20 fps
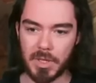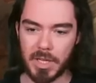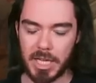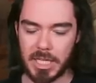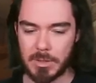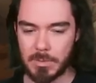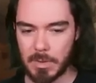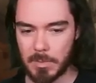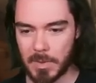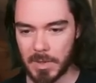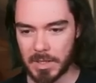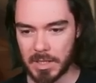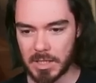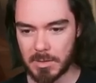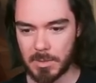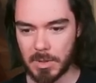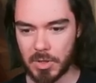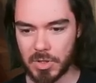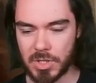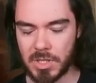HP burn
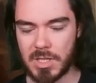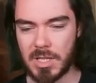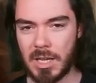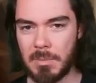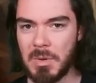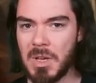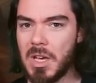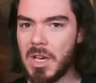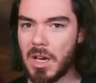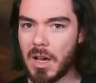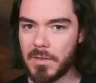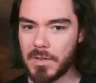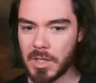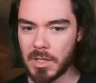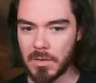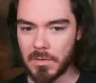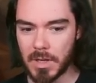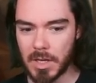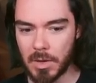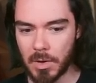explosion team. I've
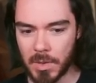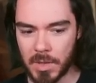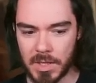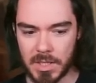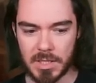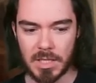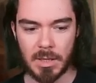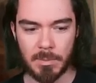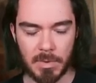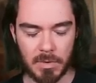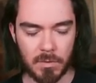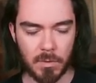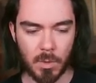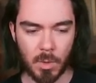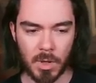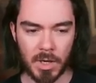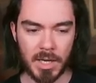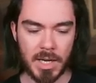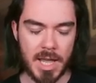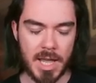done a video on this team before.